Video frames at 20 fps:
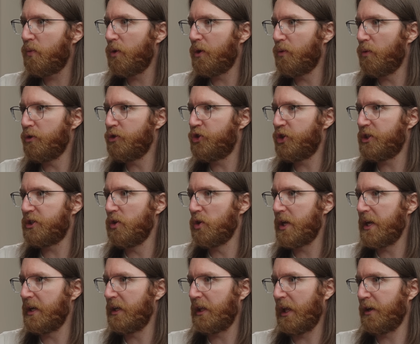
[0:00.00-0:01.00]
where we're just
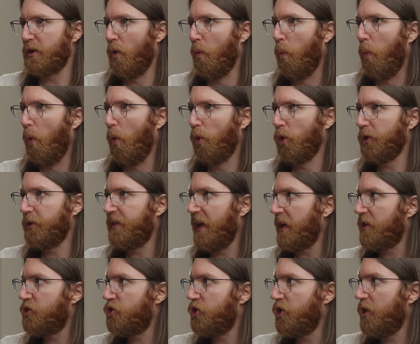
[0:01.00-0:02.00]
looking at like a wall
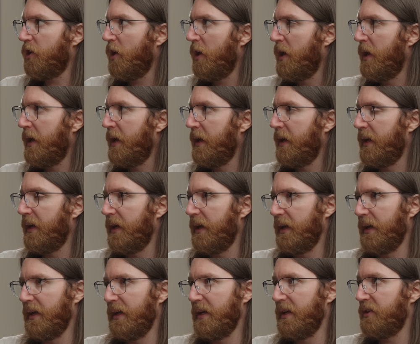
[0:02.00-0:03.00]
texture,
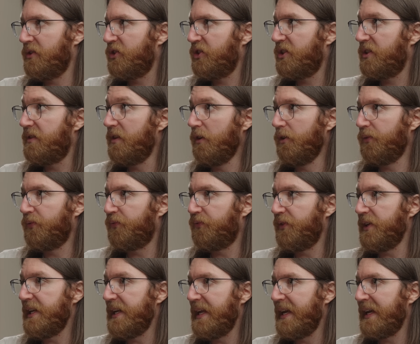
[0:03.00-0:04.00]
it's still
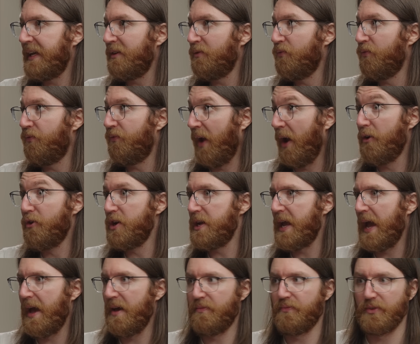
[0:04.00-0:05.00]
feeling very
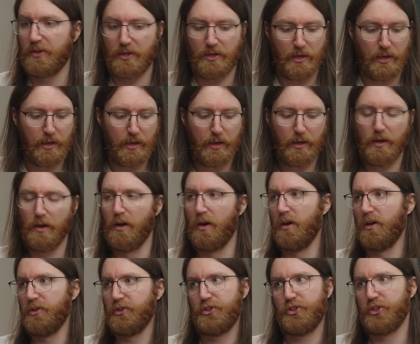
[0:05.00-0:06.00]
heavy.
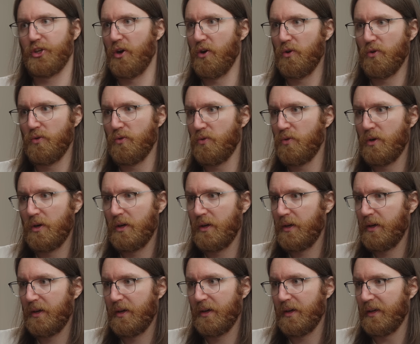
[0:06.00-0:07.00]
Uh, so
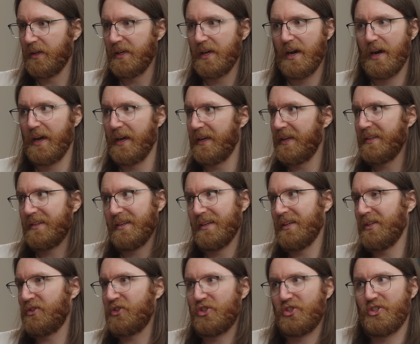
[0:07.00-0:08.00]
yeah, it,
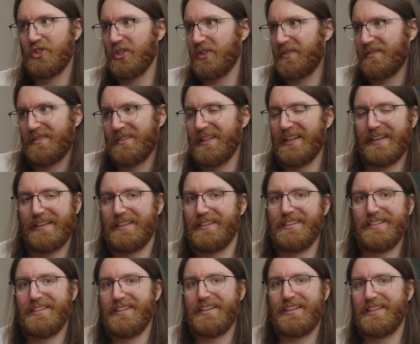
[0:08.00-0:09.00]
it's just like
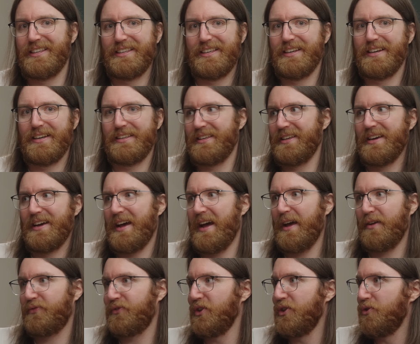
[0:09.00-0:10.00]
you, you
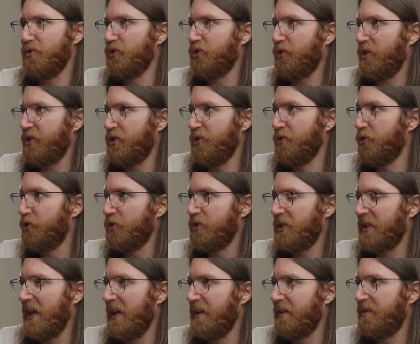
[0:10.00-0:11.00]
have to use resolution
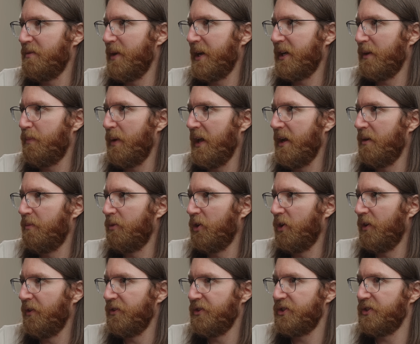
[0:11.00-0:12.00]
scaling to make it playable
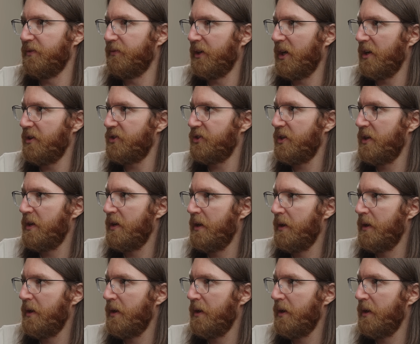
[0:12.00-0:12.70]
on this device.